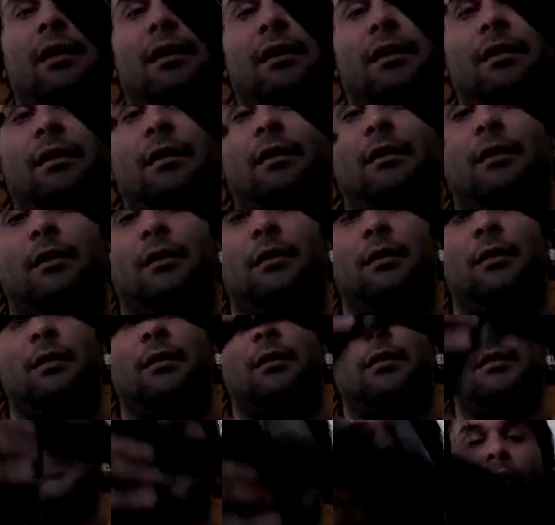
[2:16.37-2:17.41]
and
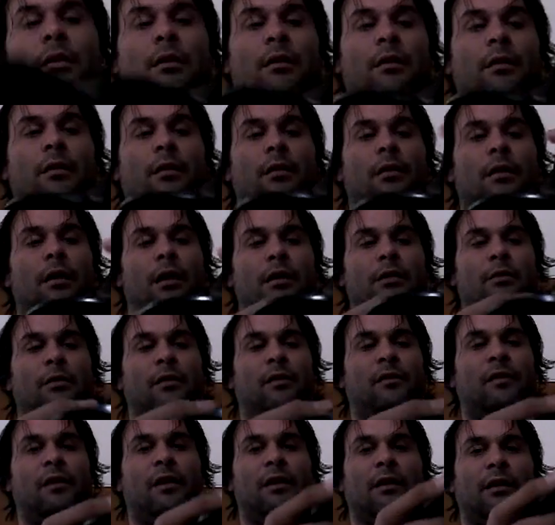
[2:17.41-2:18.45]
you're going
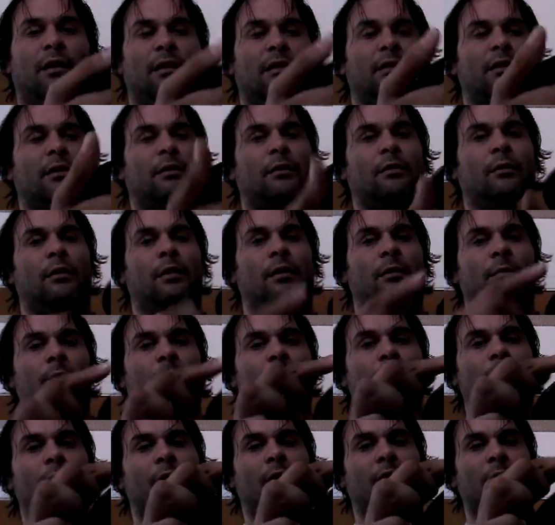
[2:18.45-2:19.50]
to see like a little
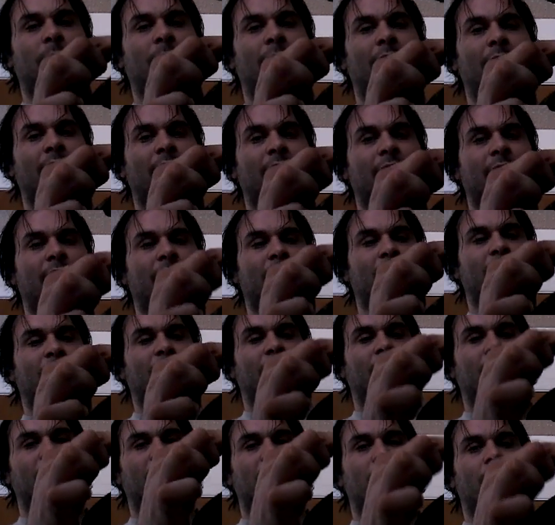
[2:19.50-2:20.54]
bar back here
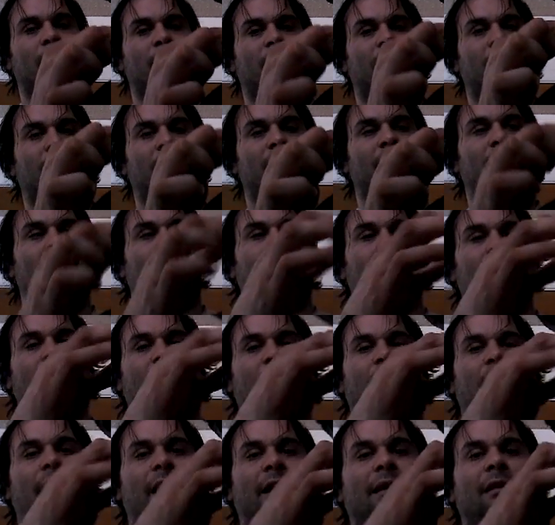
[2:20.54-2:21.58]
that's going to go into this little
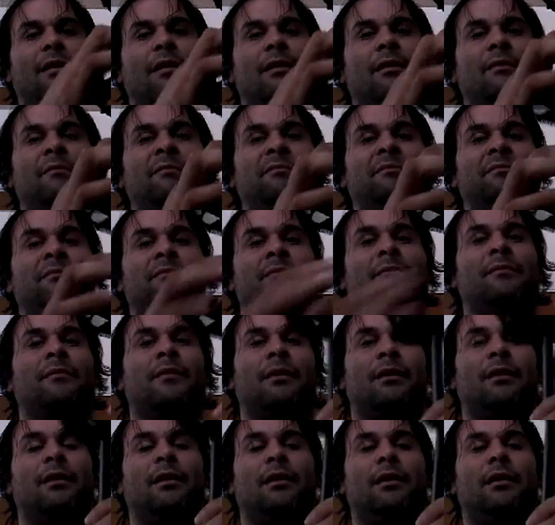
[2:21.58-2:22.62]
slot.
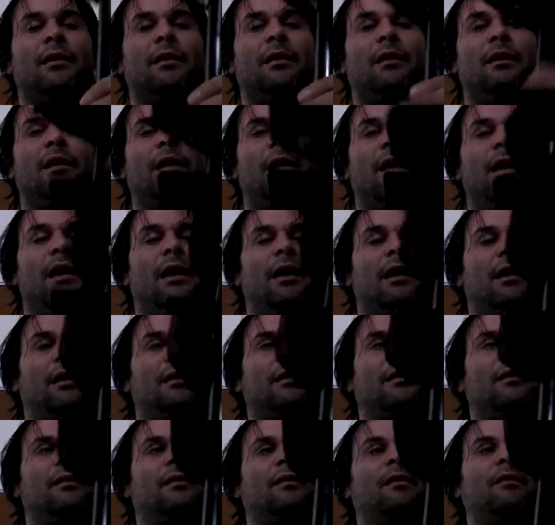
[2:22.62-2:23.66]

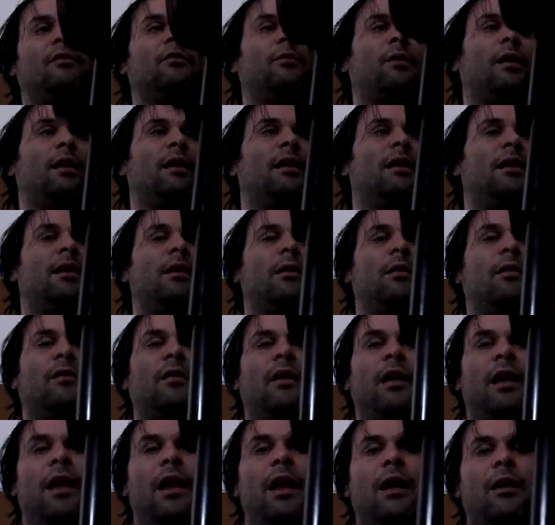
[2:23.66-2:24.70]
And this right here is a
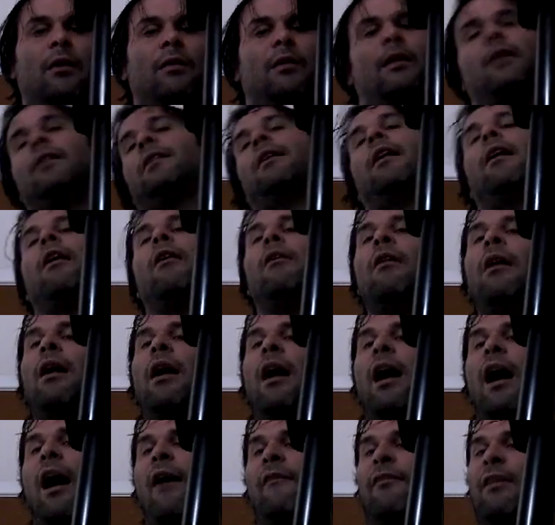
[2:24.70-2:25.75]
hairnet. Now,
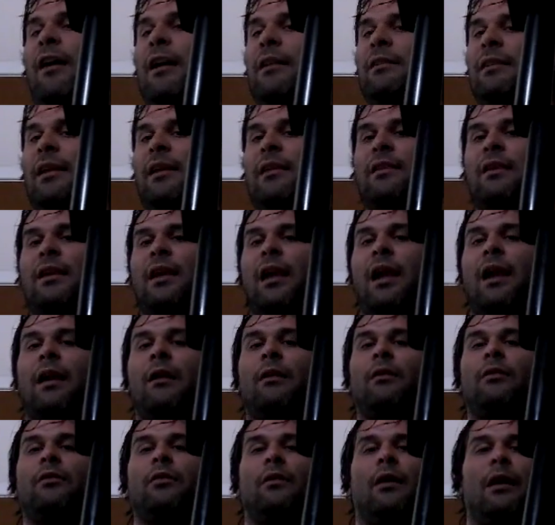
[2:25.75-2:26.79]
I've got lengthy
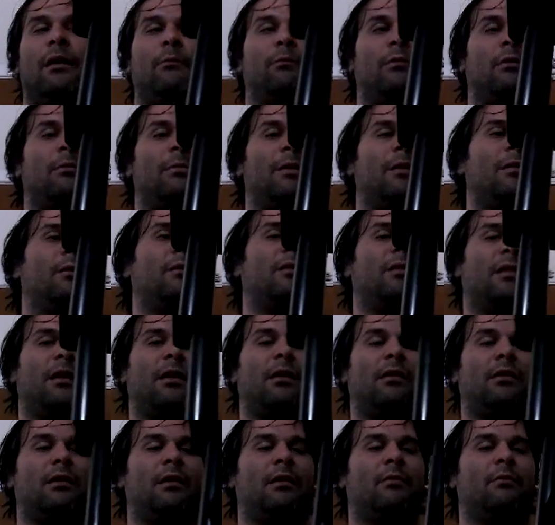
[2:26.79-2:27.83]
hair, so I will be using the
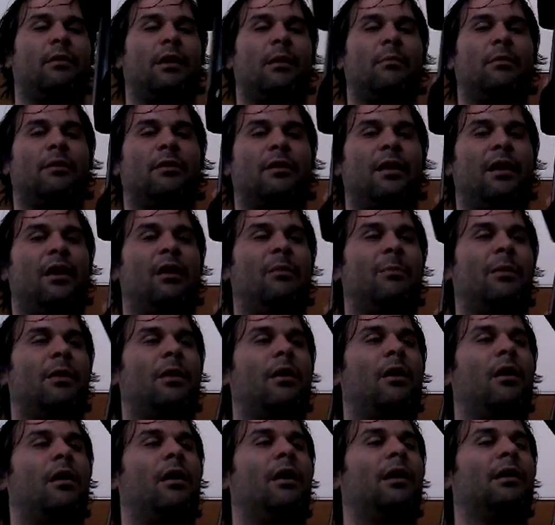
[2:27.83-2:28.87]
hairnet when I put the helmet
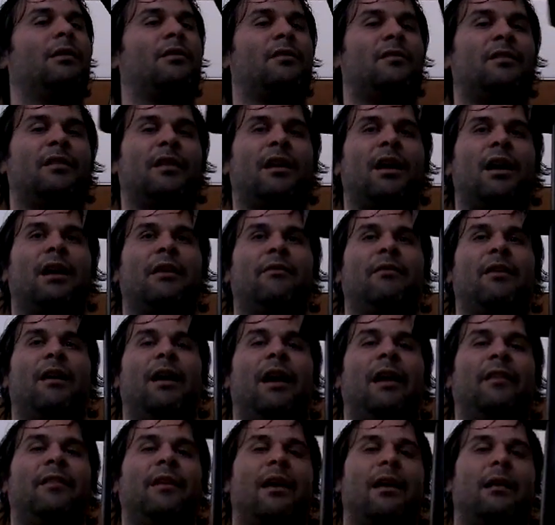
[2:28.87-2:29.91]
on, just to kind of
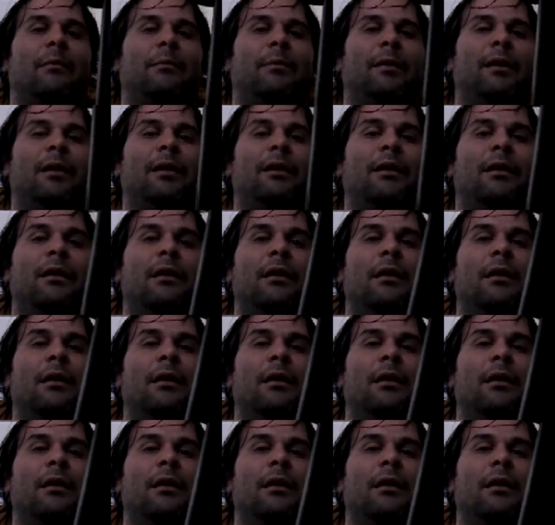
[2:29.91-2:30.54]
hide that a bit.